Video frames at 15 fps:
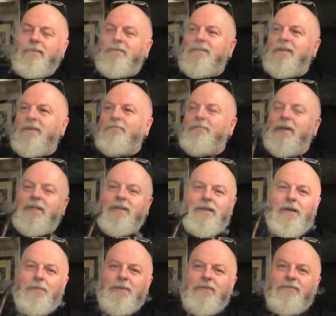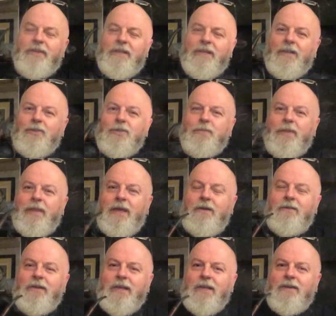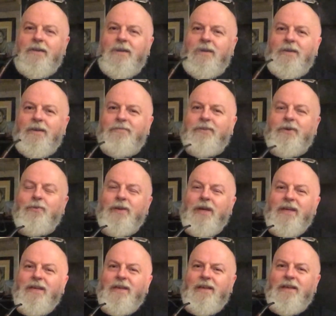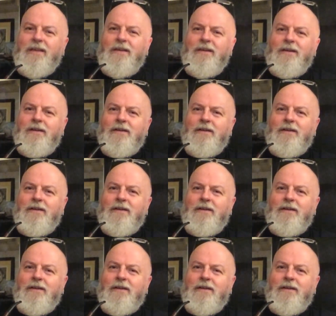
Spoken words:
So I've made a couple of videos without now, and I feel naked.